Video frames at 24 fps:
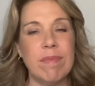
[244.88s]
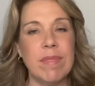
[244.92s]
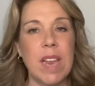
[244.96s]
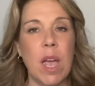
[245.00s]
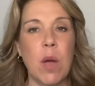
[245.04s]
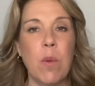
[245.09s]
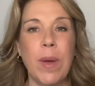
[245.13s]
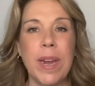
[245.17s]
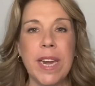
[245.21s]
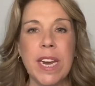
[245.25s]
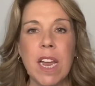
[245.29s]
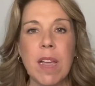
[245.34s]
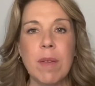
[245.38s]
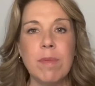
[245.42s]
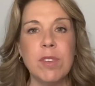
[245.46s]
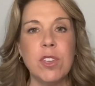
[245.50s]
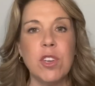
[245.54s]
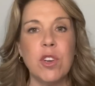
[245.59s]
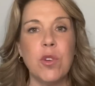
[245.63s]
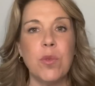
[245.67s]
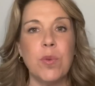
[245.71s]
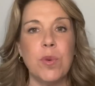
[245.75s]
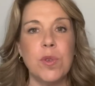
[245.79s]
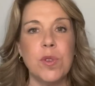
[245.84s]
Now, when it comes
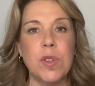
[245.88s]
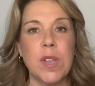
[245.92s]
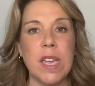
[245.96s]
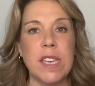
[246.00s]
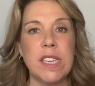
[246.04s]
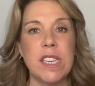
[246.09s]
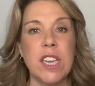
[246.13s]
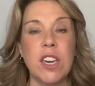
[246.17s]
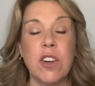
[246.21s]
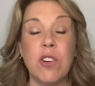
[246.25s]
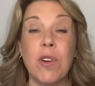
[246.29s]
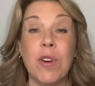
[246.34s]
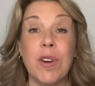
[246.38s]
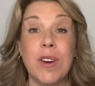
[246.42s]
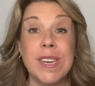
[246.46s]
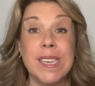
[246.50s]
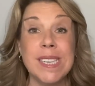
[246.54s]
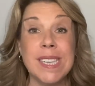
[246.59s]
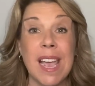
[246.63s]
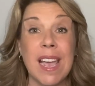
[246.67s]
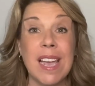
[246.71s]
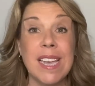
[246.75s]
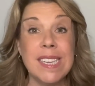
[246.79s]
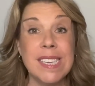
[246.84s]
to cruise
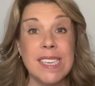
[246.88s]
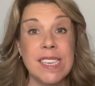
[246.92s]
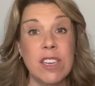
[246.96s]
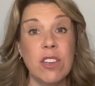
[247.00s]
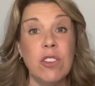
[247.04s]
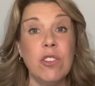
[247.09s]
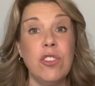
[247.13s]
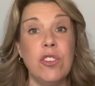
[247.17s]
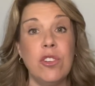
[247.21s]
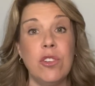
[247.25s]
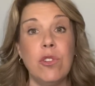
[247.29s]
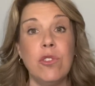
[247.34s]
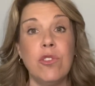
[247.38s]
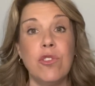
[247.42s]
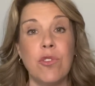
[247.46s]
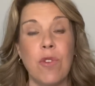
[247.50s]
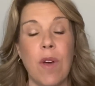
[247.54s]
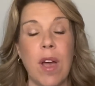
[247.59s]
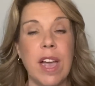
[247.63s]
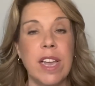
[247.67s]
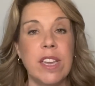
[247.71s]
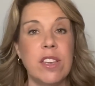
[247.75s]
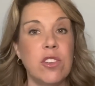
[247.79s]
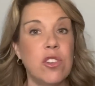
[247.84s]
itineraries, I still do
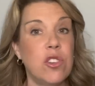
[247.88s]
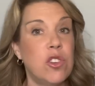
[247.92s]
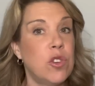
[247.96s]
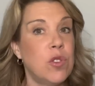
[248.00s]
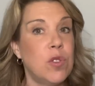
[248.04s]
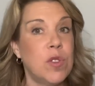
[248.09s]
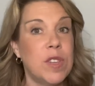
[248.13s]
try to choose